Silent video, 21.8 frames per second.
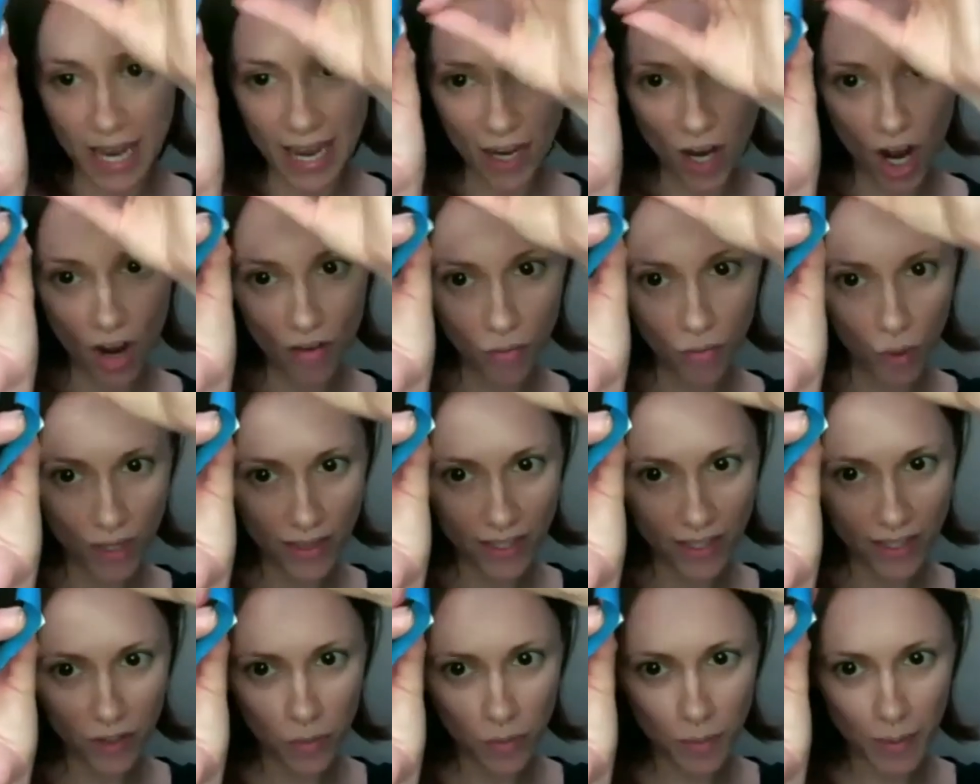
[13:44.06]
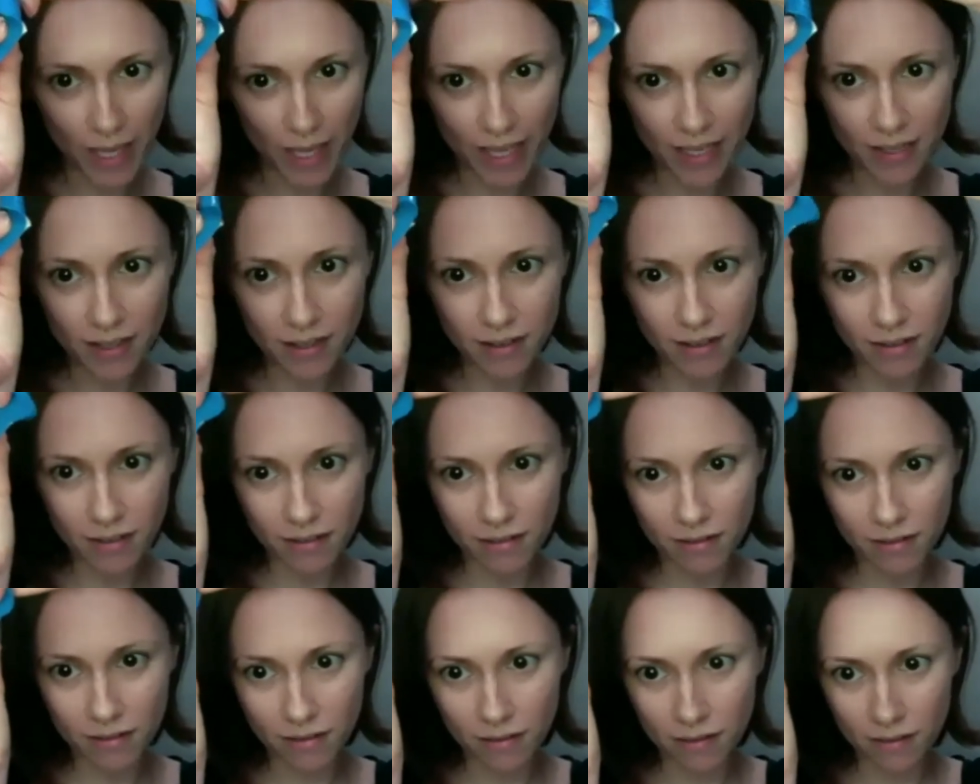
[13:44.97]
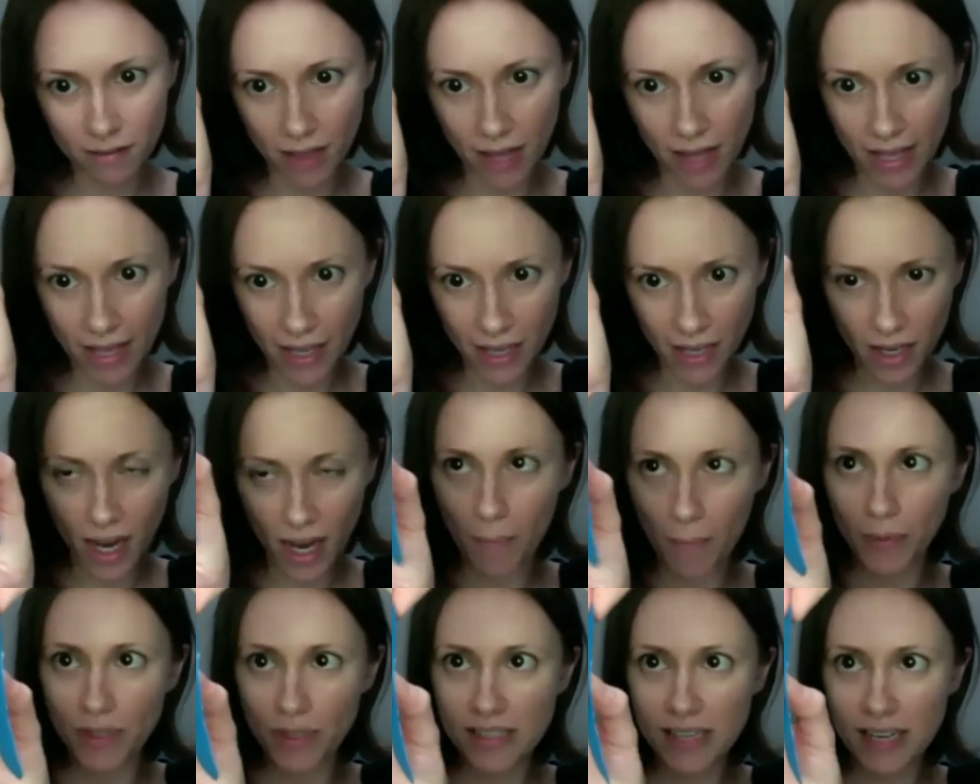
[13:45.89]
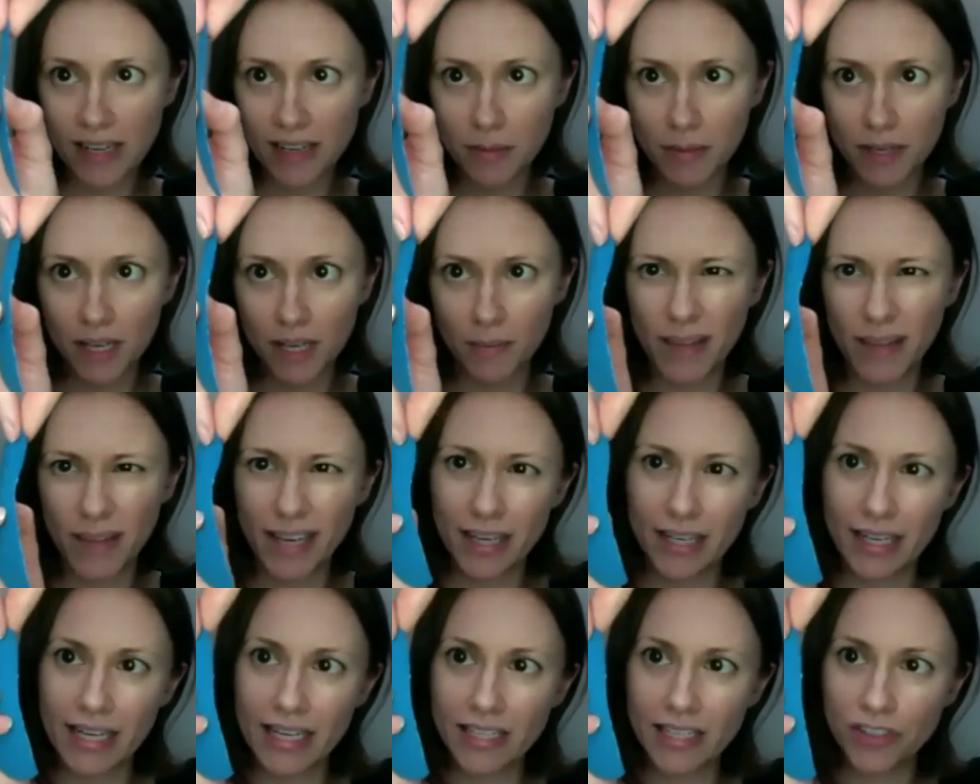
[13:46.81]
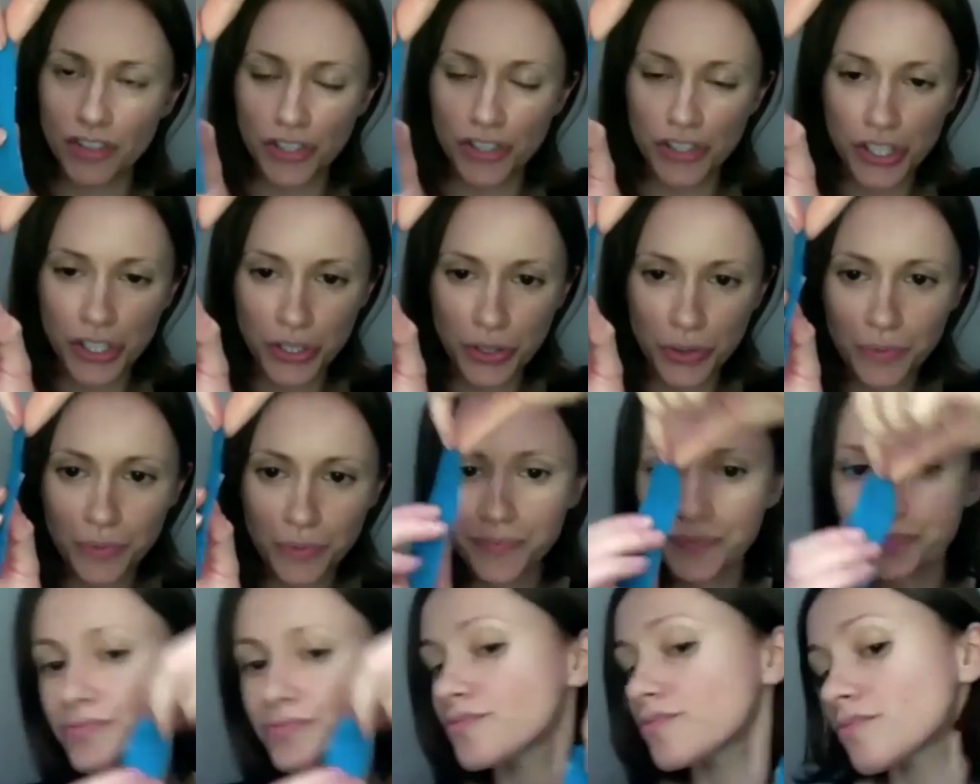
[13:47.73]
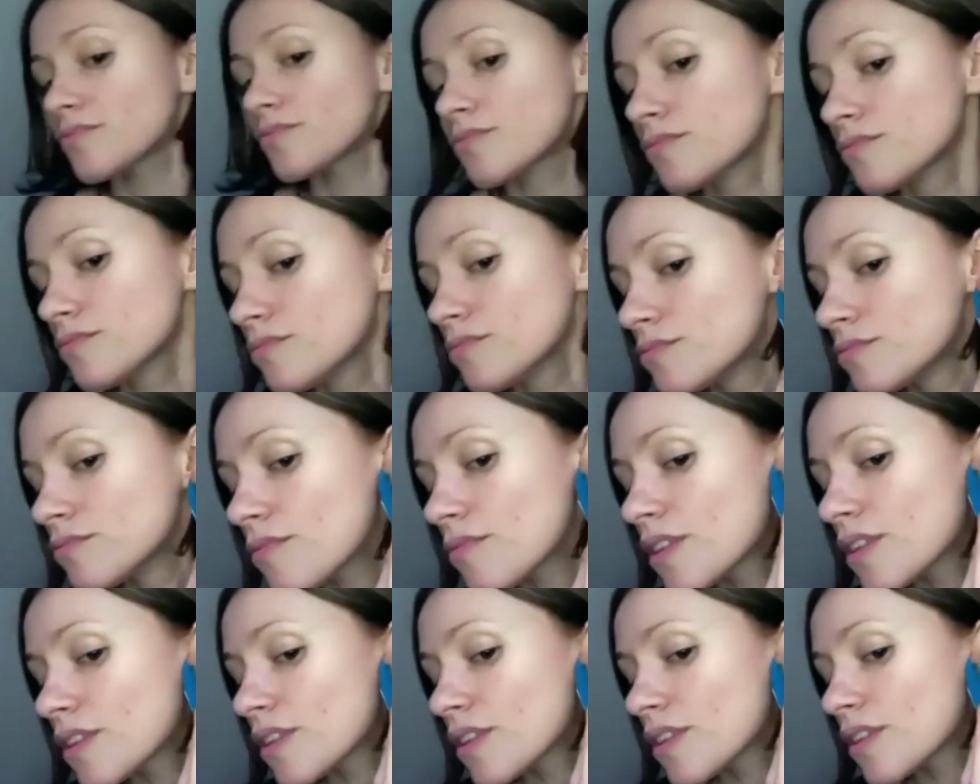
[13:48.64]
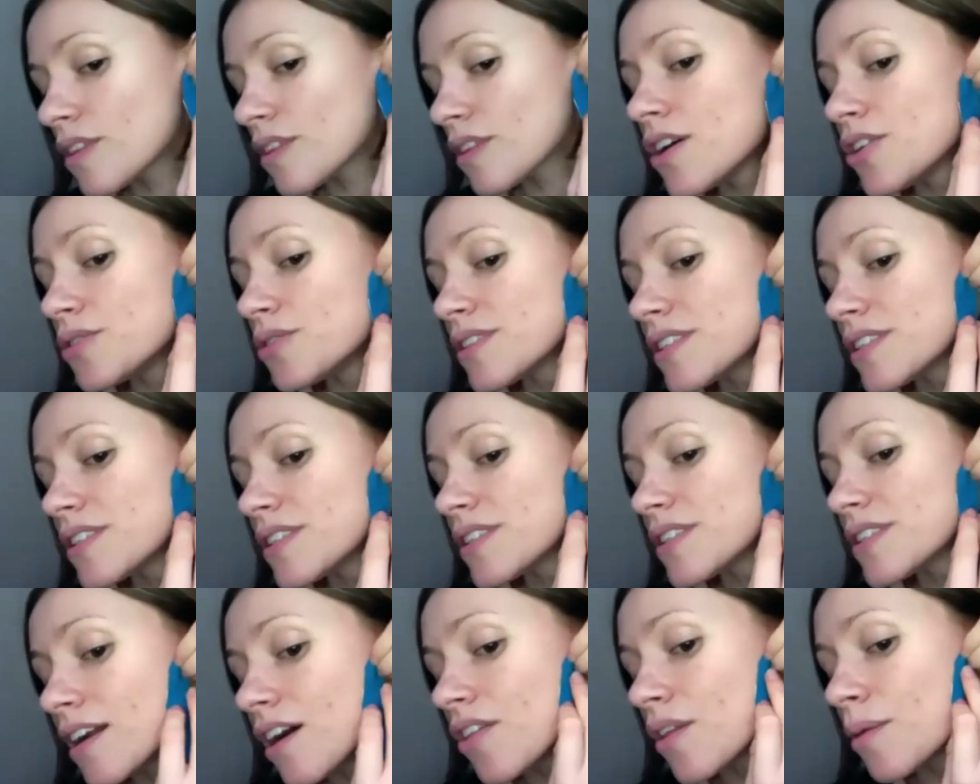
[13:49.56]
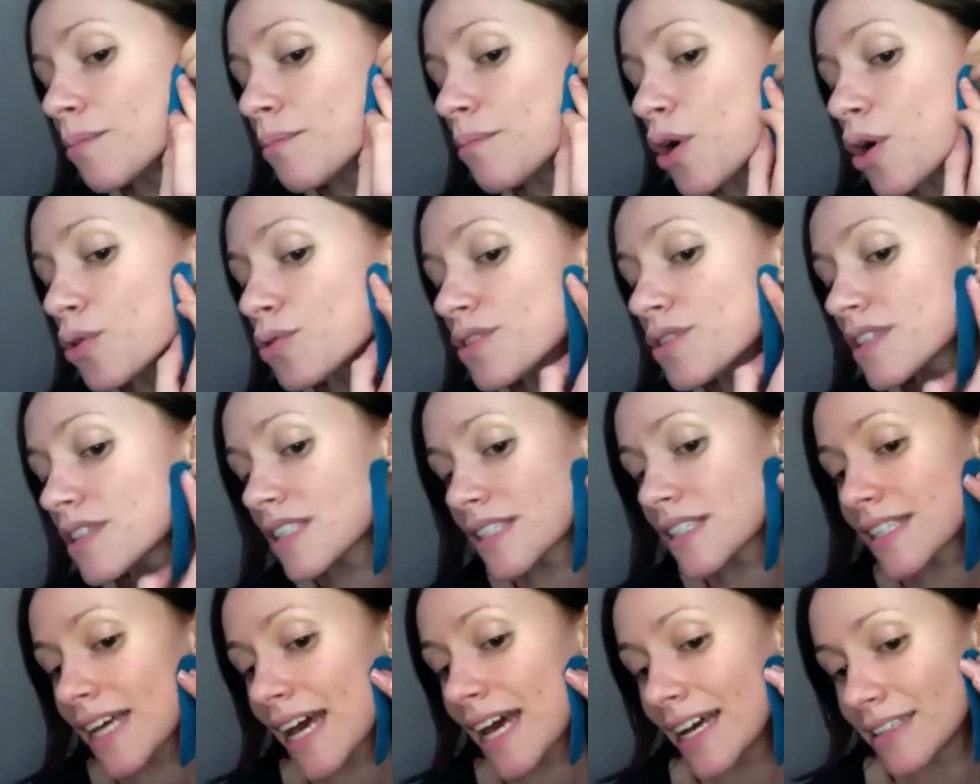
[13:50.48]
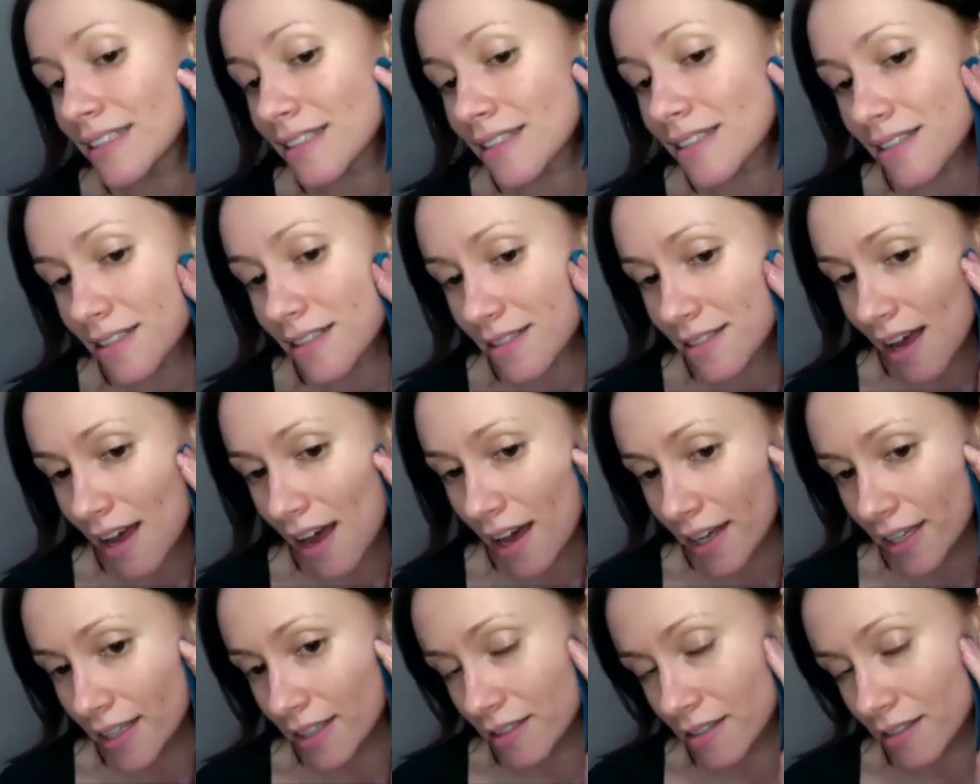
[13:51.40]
off one little bit, like a couple centimeters, like an inch or two. You stick it on the most tense side